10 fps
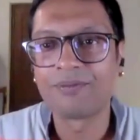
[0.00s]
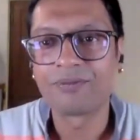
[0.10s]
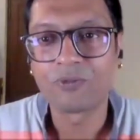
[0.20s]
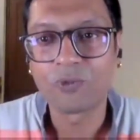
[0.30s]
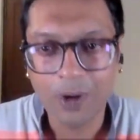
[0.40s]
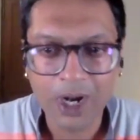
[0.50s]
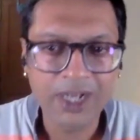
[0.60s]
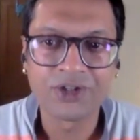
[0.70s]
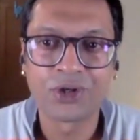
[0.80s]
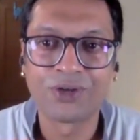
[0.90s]
I'm
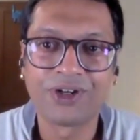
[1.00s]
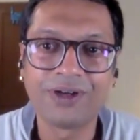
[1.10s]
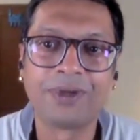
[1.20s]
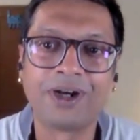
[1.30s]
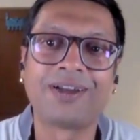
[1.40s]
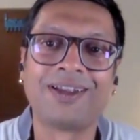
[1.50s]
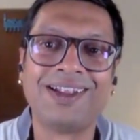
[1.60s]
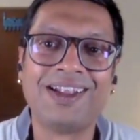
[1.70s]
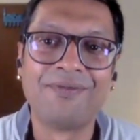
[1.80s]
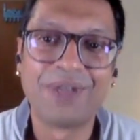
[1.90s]
quite sure of it. But
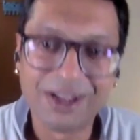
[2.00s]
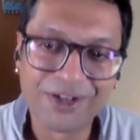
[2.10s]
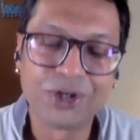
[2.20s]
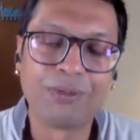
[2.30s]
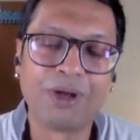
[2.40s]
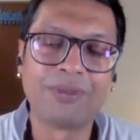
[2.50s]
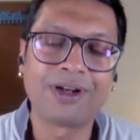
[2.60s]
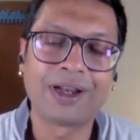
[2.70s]
whenever you remember,